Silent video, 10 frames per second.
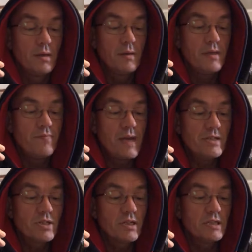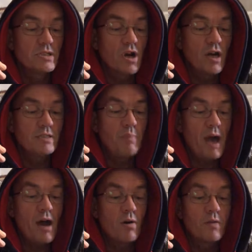The Evangel is God's
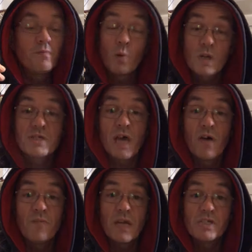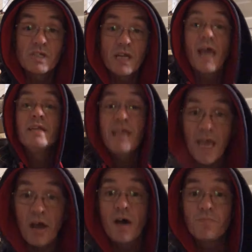power for salvation and
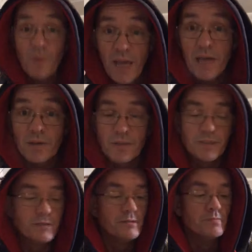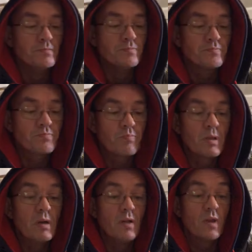cannot fail.
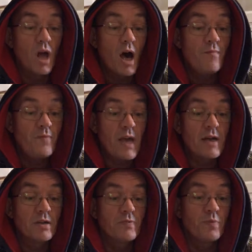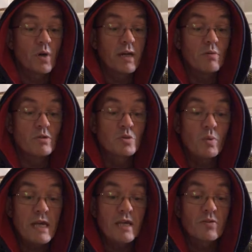The law failed, for it was
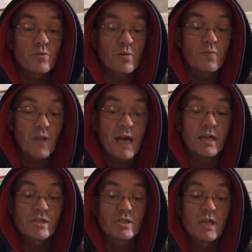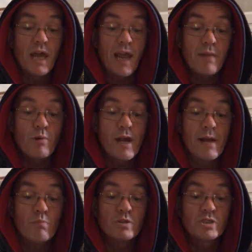weak through the flesh.
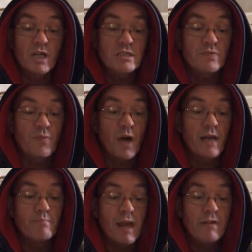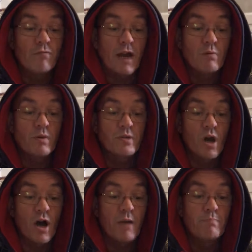Abraham was justified, made right with
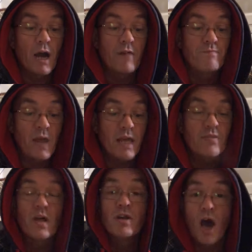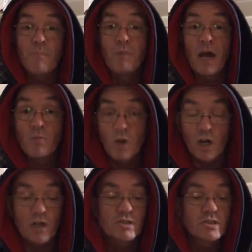God by faith, not by
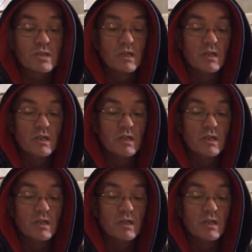works.